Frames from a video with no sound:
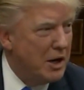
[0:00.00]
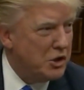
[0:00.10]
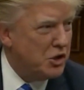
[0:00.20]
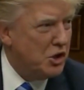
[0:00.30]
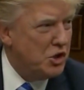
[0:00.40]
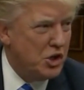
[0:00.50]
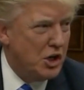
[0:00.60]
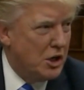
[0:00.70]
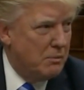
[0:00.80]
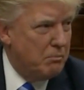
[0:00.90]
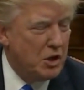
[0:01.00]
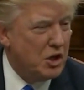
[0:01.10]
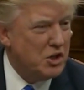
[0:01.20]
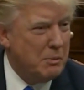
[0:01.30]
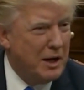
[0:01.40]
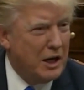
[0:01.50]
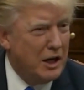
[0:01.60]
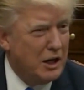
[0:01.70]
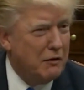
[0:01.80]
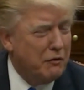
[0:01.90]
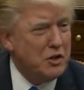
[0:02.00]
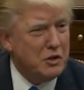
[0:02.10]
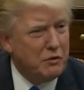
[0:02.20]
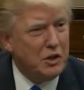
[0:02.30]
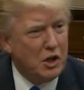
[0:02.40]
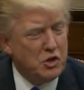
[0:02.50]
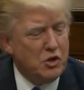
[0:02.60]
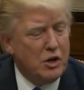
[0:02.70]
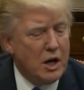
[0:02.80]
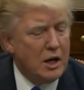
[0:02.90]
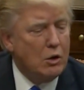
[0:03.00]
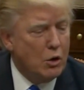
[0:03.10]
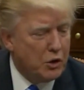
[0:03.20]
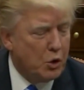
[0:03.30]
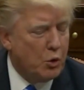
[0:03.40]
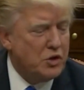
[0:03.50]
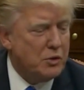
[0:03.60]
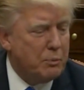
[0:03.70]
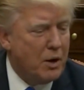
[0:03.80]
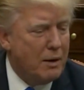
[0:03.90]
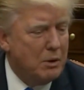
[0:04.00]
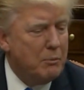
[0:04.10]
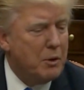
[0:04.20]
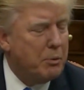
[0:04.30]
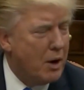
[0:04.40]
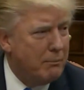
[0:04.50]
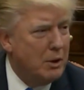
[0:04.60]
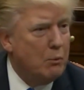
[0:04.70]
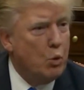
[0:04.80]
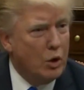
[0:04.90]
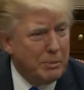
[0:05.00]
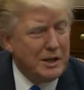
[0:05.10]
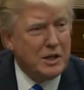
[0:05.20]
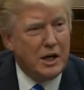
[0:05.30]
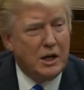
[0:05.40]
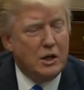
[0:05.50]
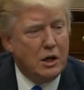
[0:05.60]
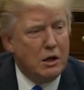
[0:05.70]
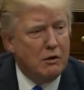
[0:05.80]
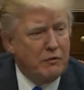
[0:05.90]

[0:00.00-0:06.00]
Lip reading: a message. It doesn't make any difference if it does or not. North Korea is a problem. The problem will be taken care